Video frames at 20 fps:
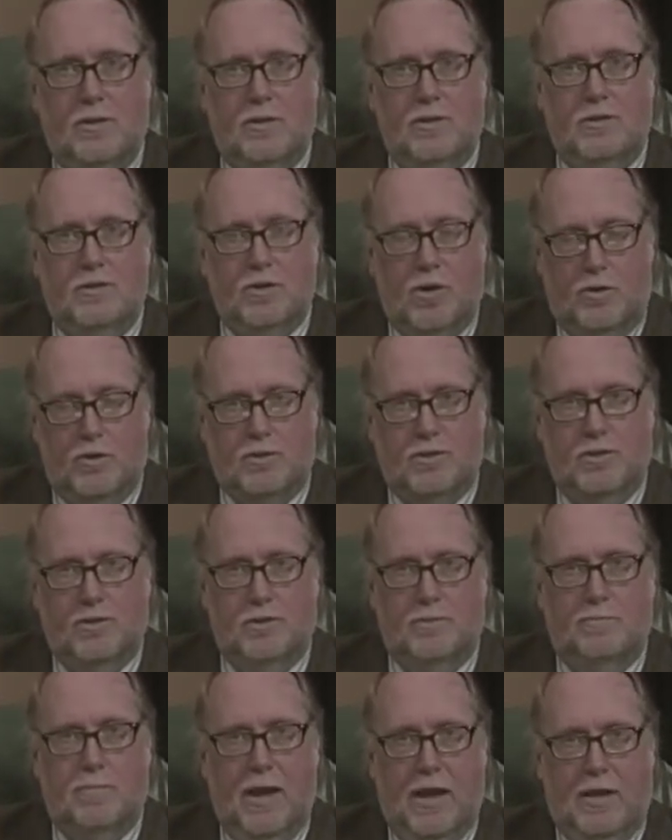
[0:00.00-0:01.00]

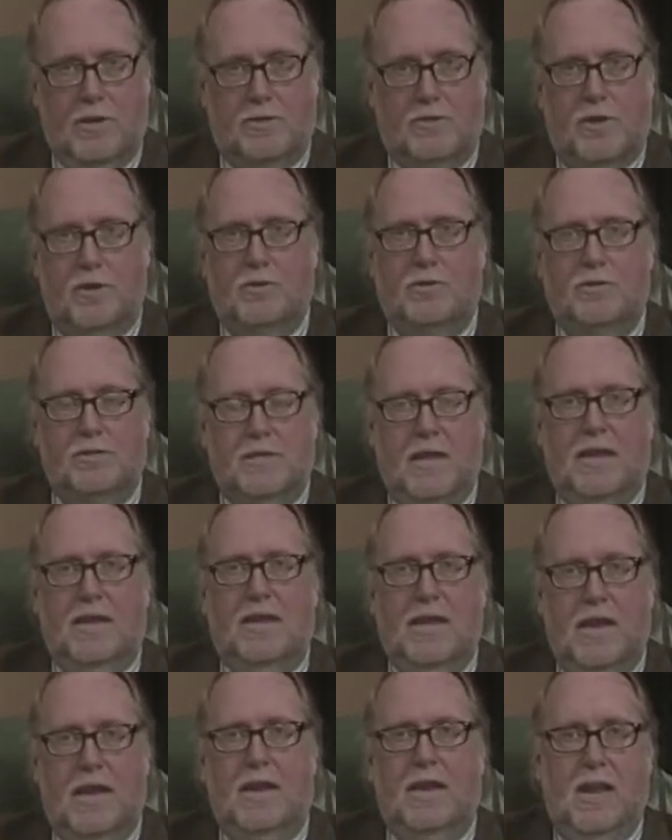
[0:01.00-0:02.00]
Churches, mega churches that
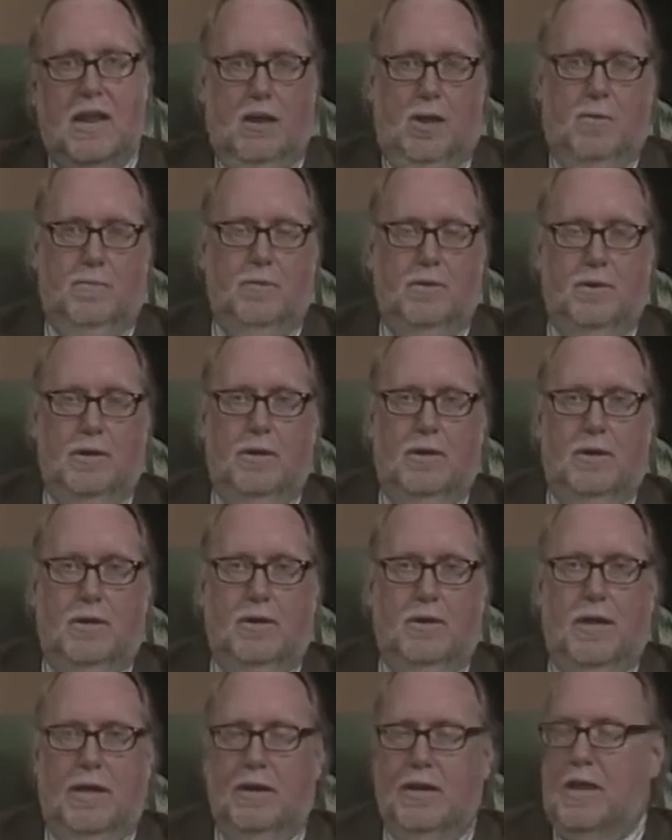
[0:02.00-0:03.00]
need help.
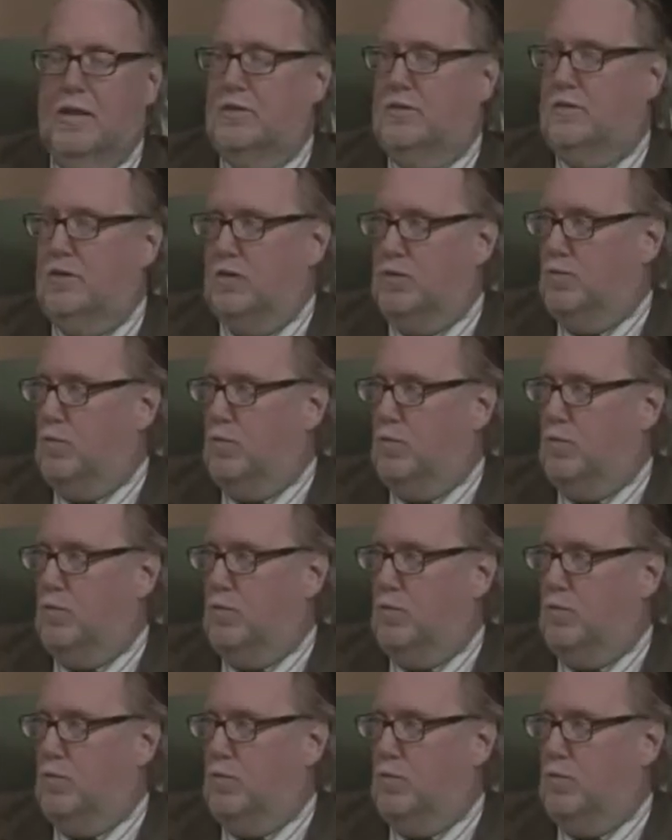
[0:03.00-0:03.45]
And that's just